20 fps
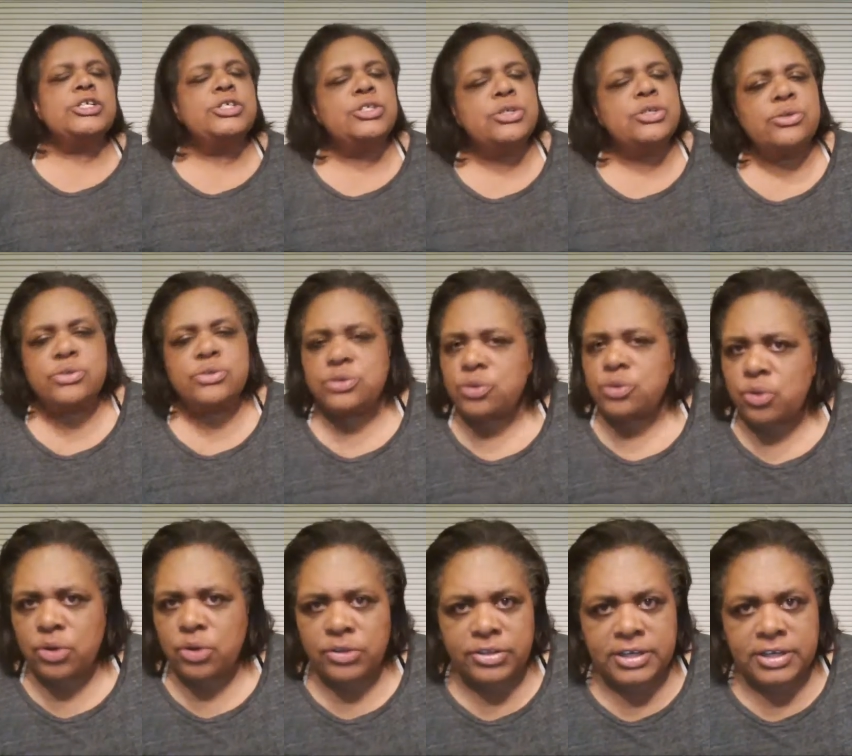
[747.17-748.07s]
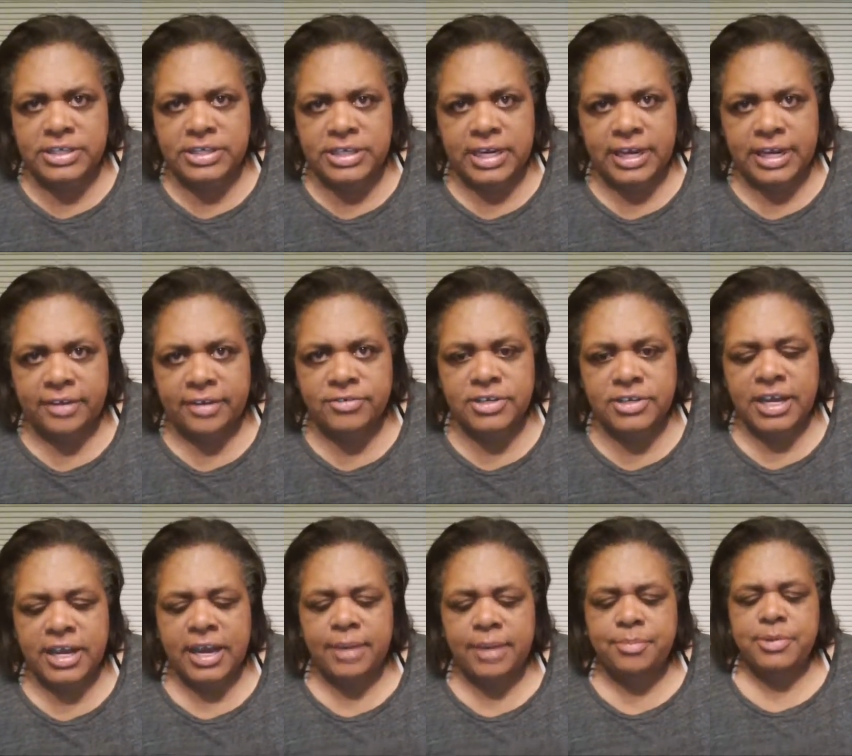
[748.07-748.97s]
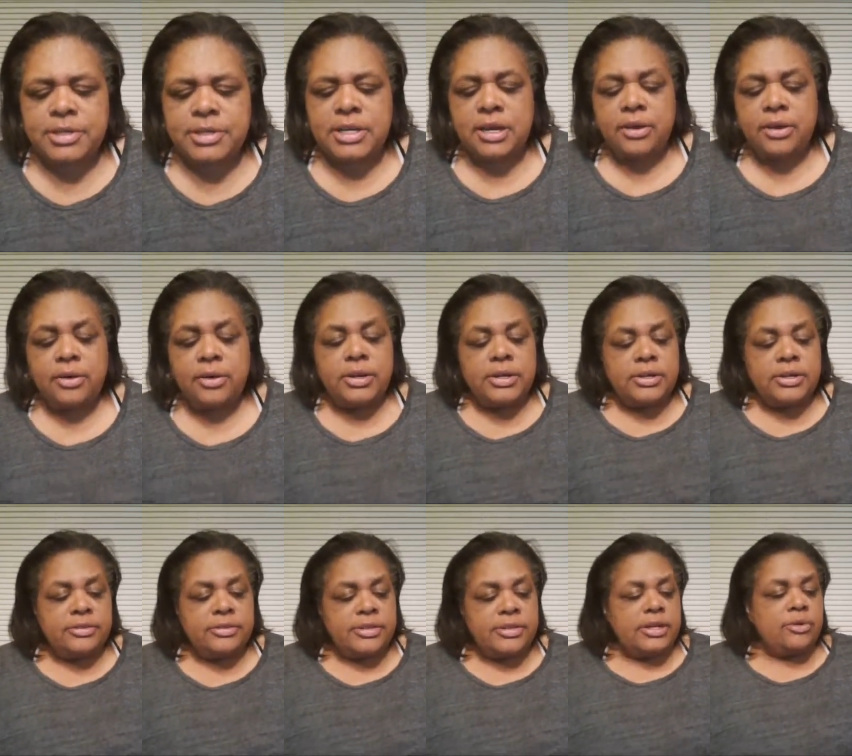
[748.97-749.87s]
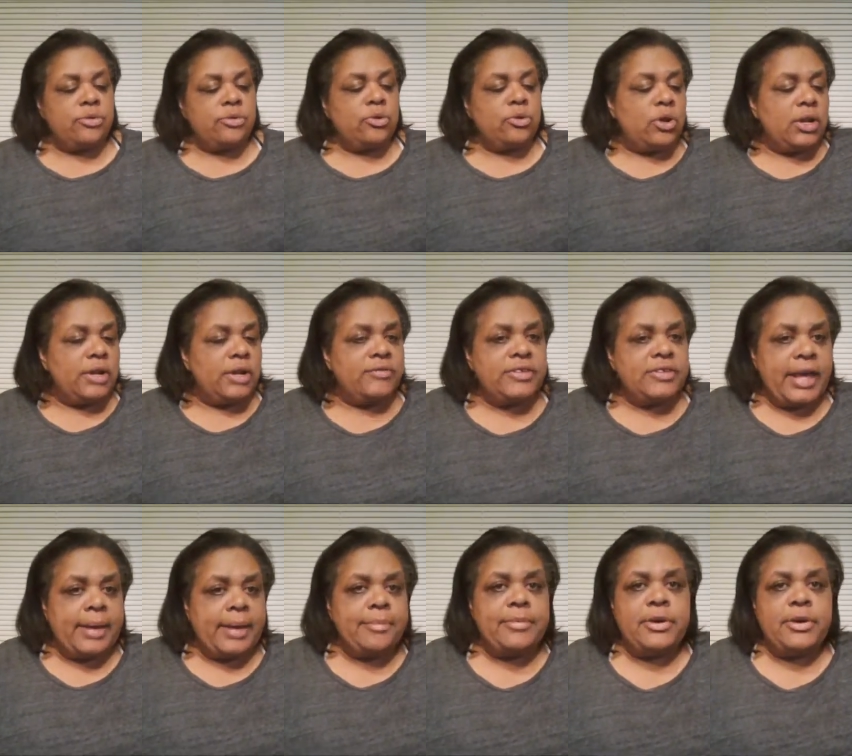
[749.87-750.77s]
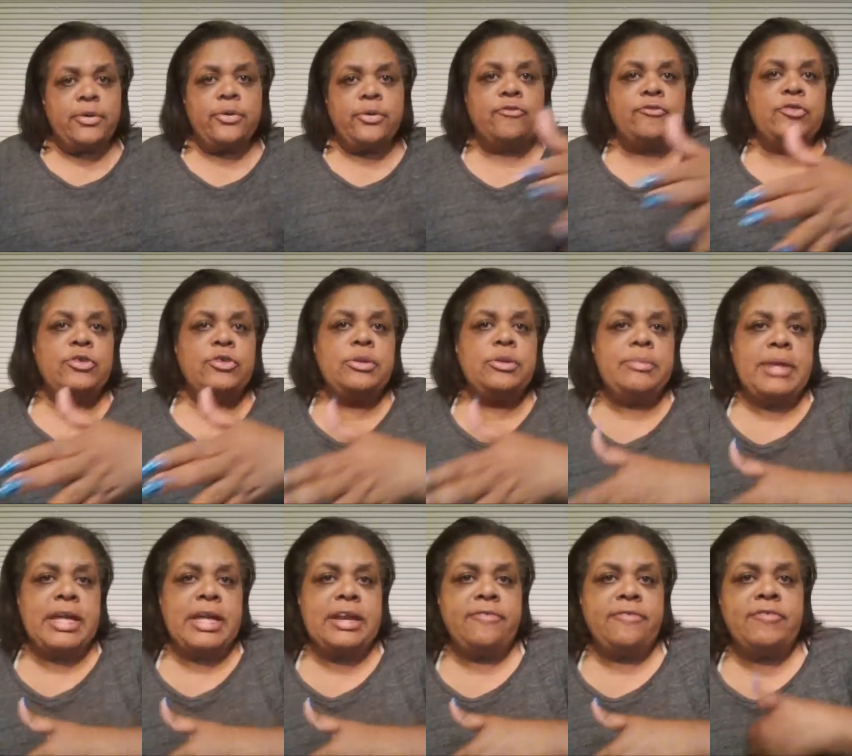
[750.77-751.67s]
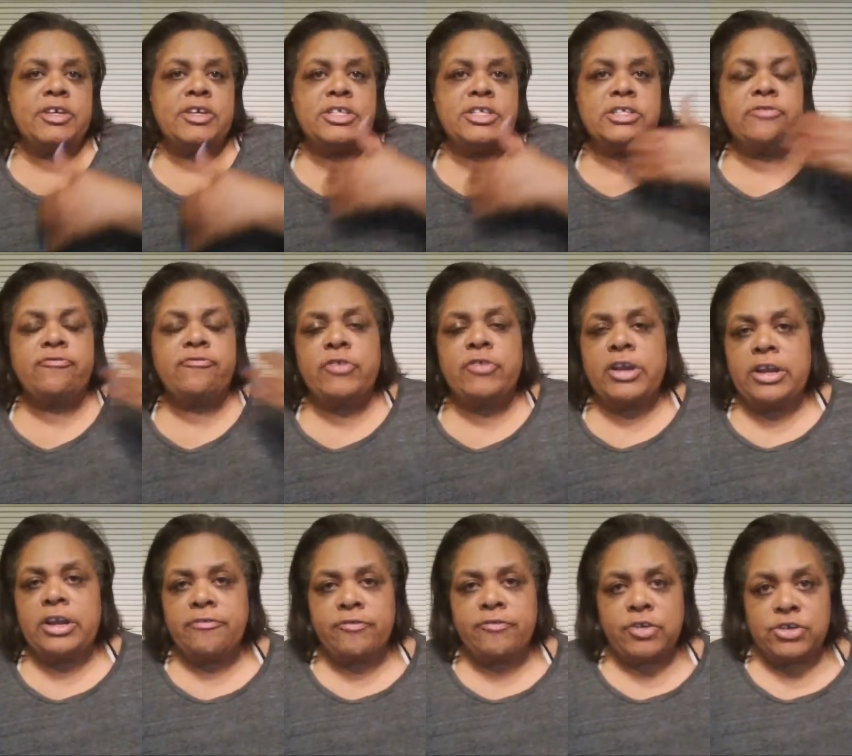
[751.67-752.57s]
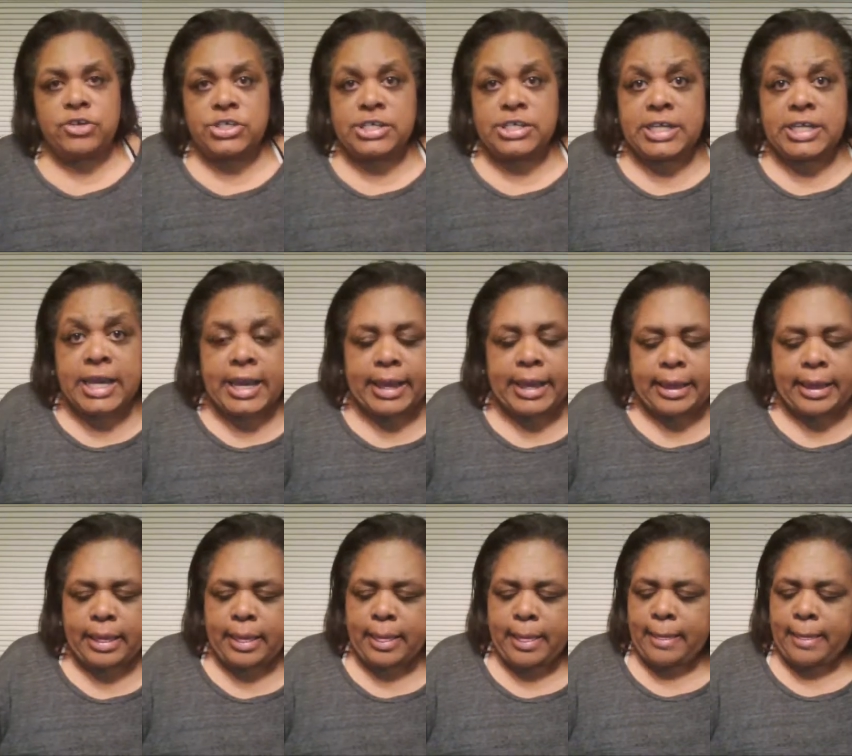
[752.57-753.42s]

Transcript: Those are all things that have to happen. Now, they don't all have to happen in order for you to manifest the very first thing,